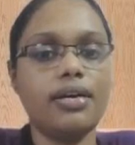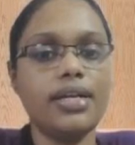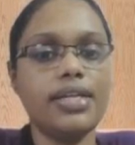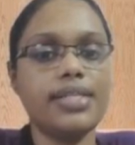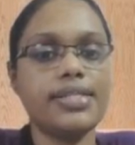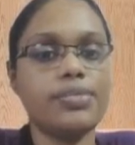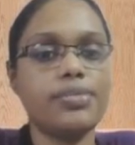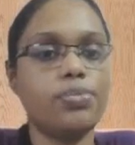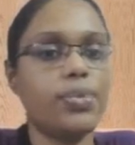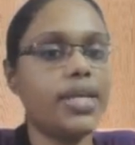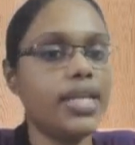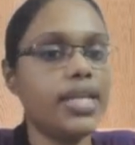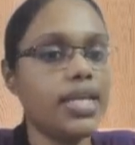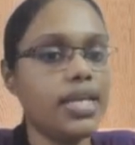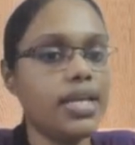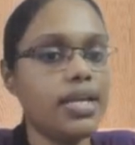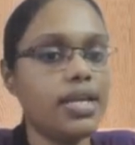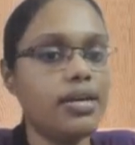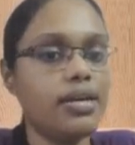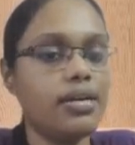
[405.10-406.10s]
is
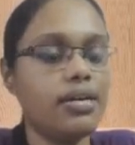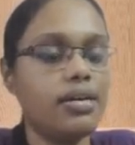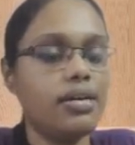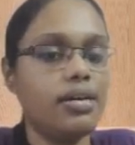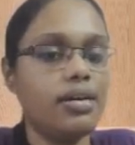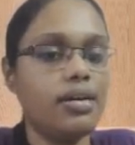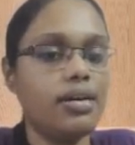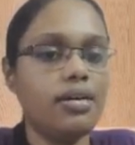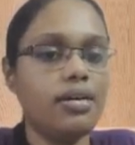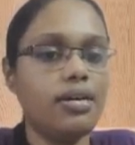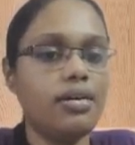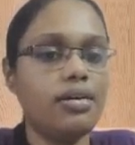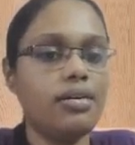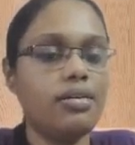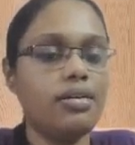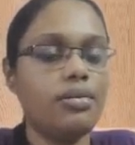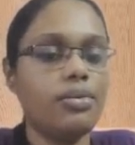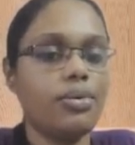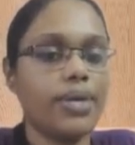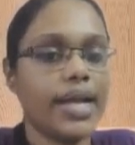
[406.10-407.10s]
very
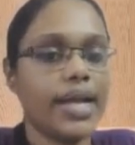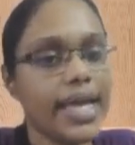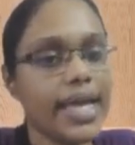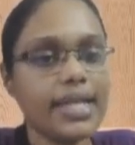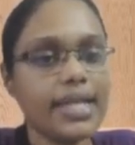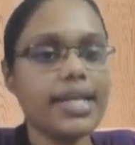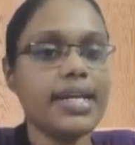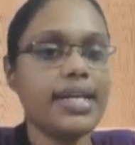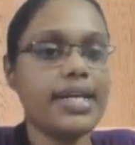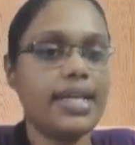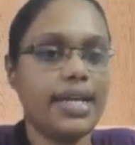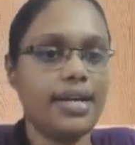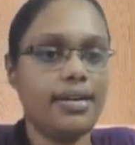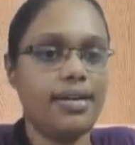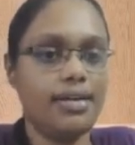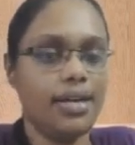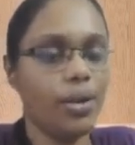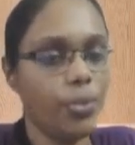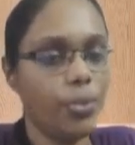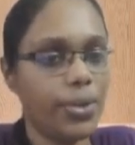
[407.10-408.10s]
rarely
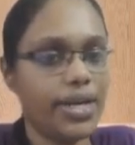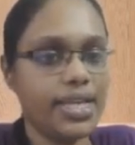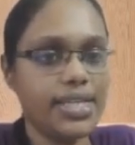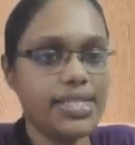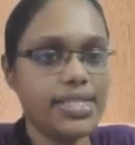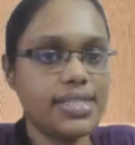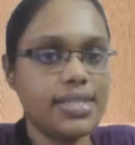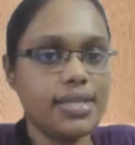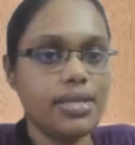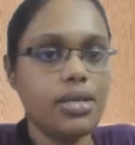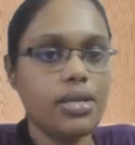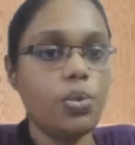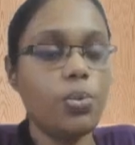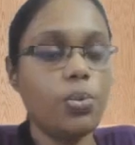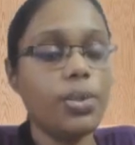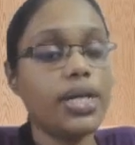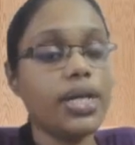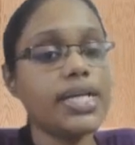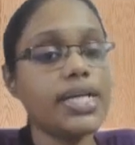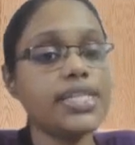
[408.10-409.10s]
done nowadays,
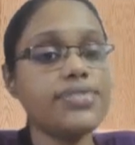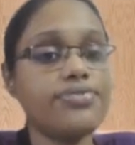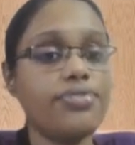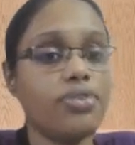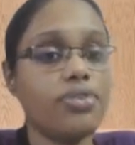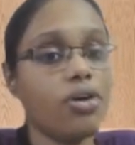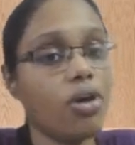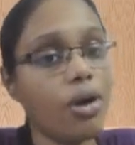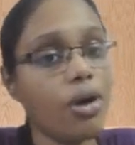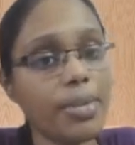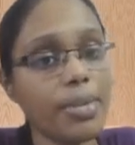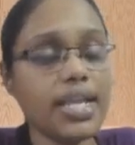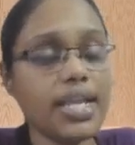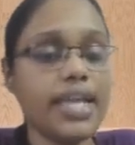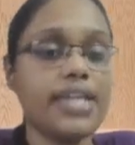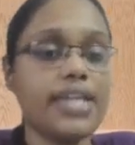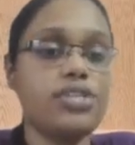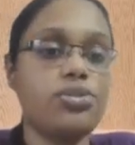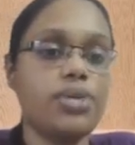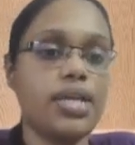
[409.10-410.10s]
whereas formal
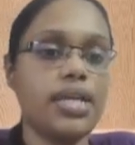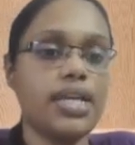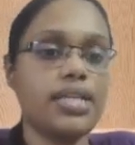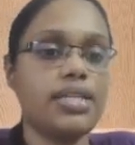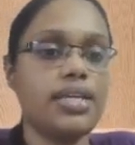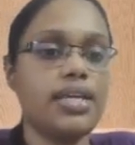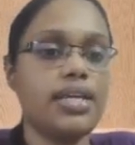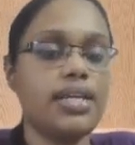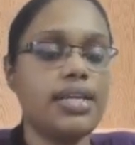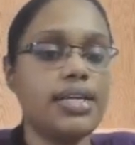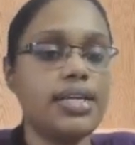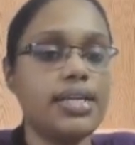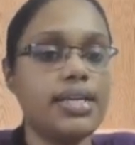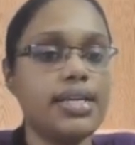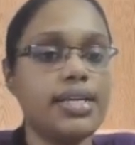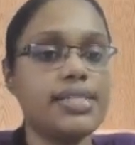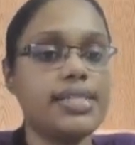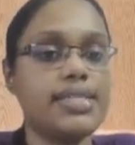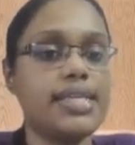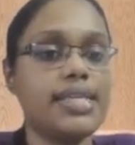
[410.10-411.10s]
get-together
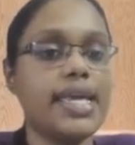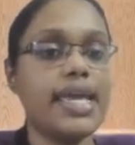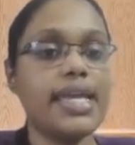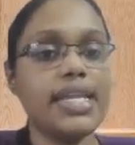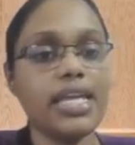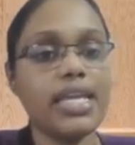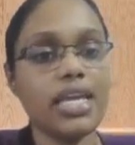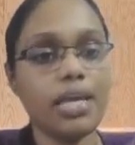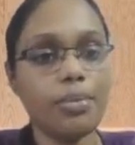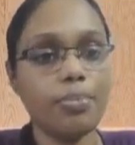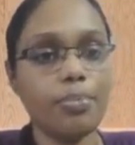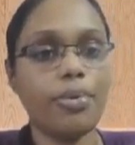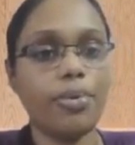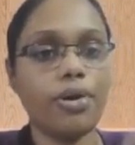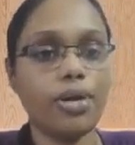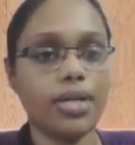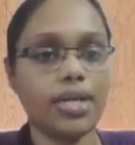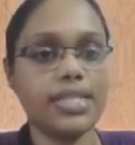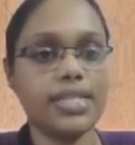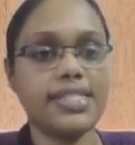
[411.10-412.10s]
is gaining
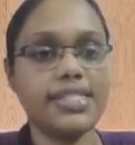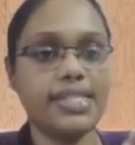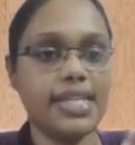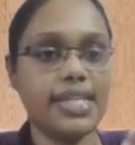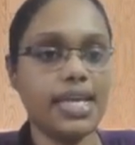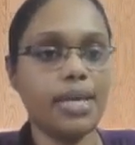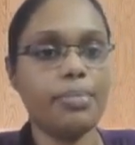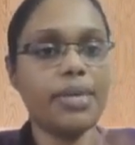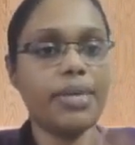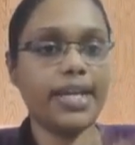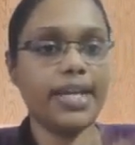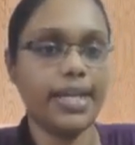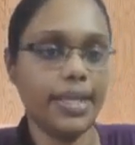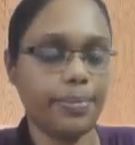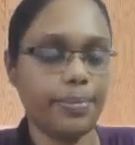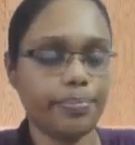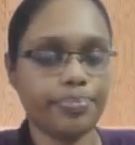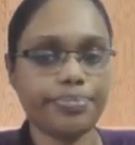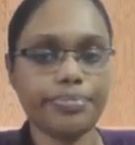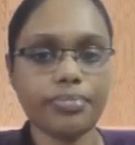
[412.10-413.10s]
importance day by
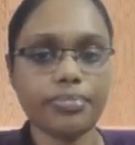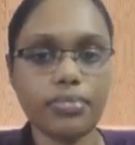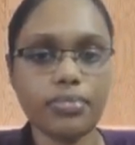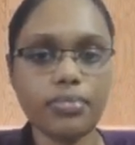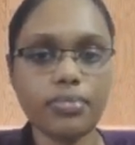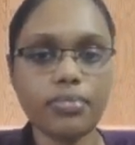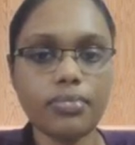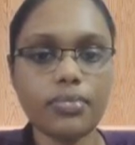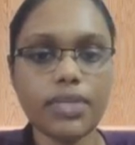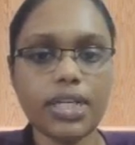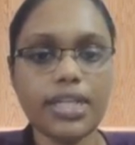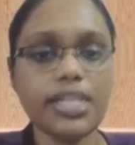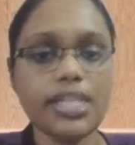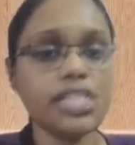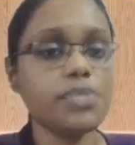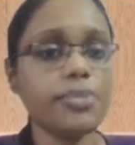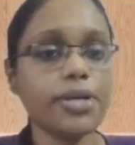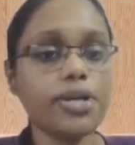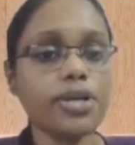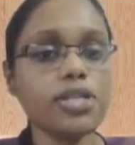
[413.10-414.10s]
day. It
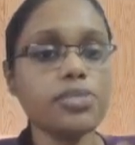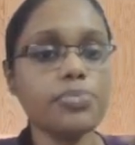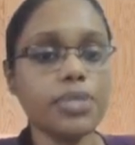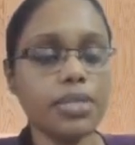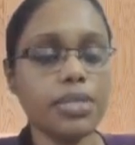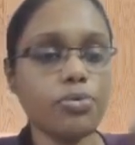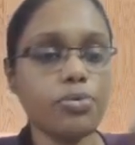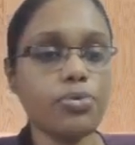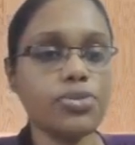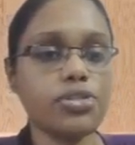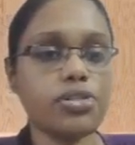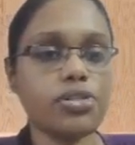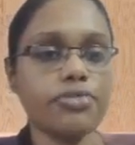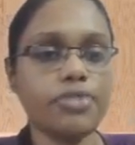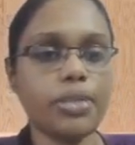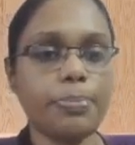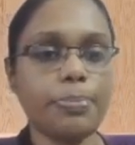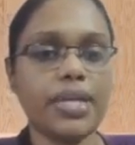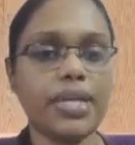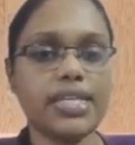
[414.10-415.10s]
is because in most
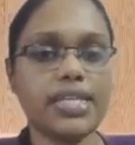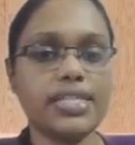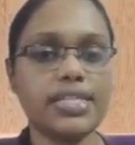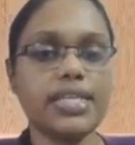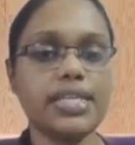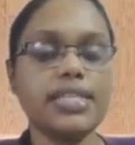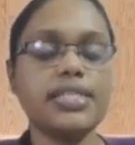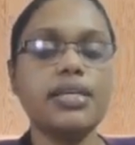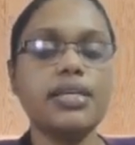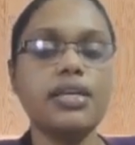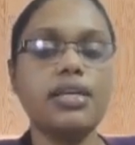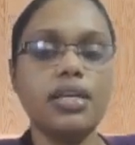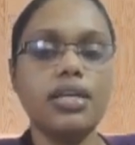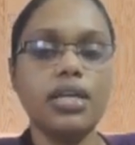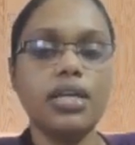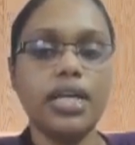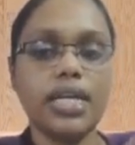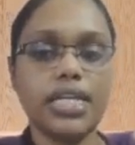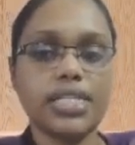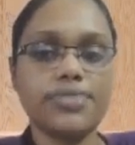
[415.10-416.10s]
of the places
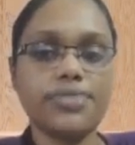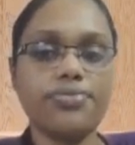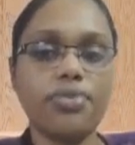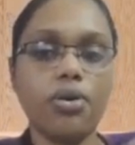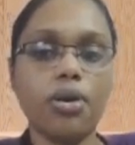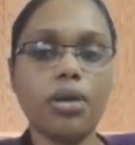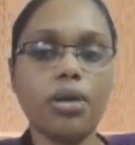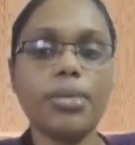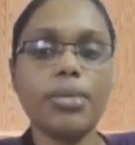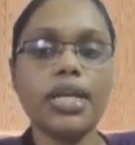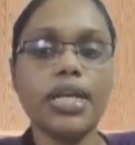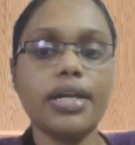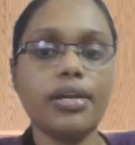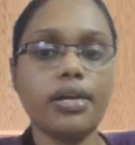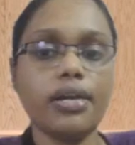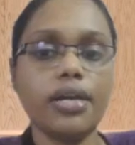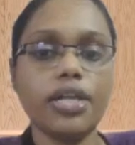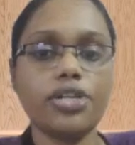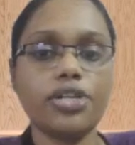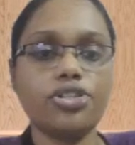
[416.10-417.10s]
it is formal
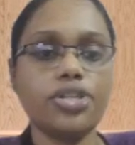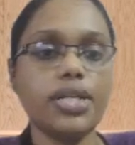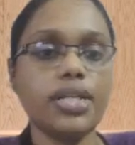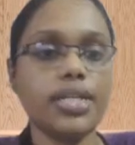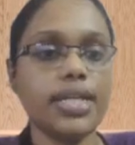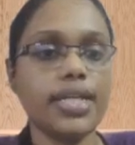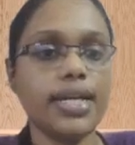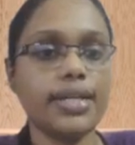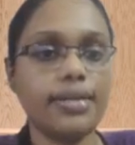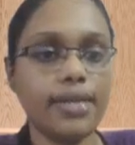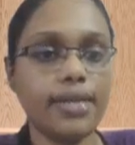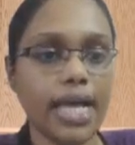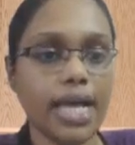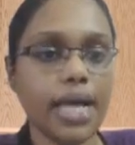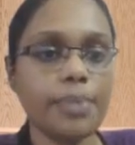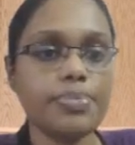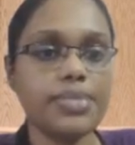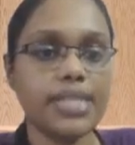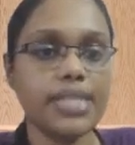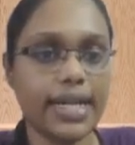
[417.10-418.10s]
introduction that
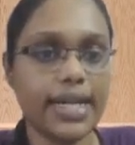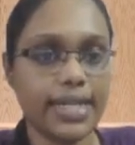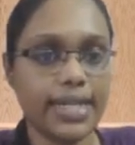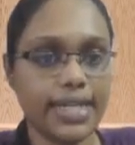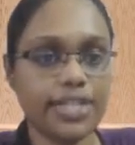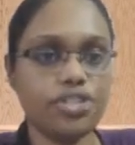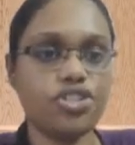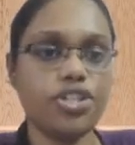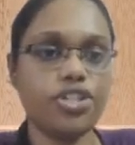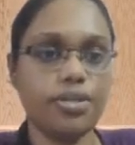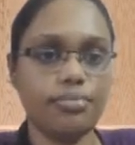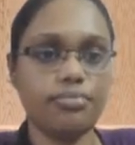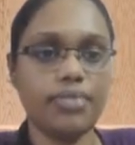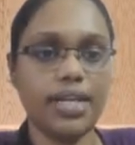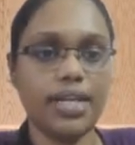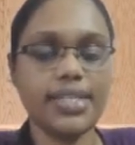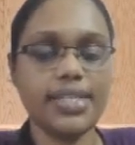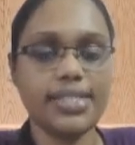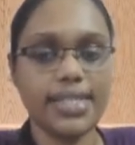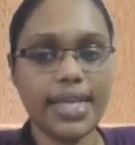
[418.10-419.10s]
grabs attention,
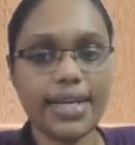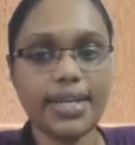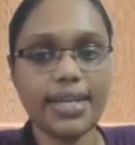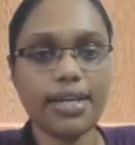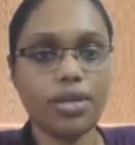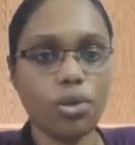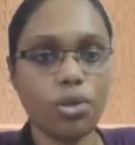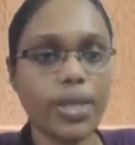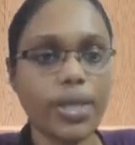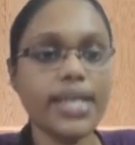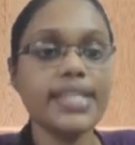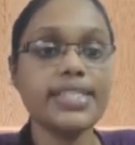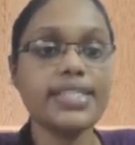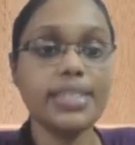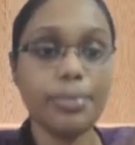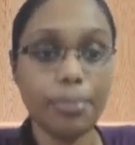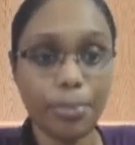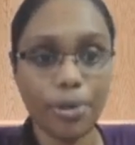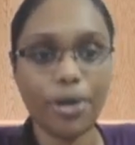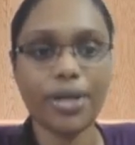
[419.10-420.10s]
that requires
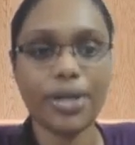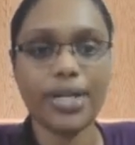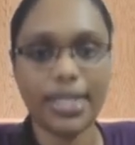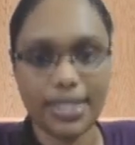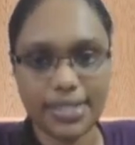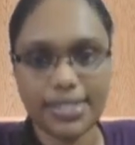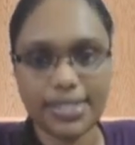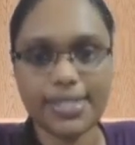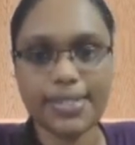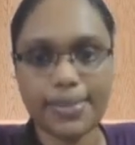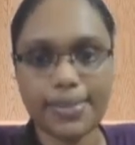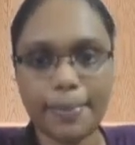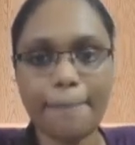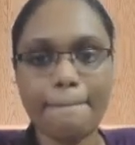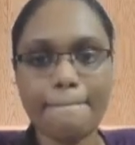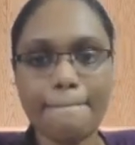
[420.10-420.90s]
importance.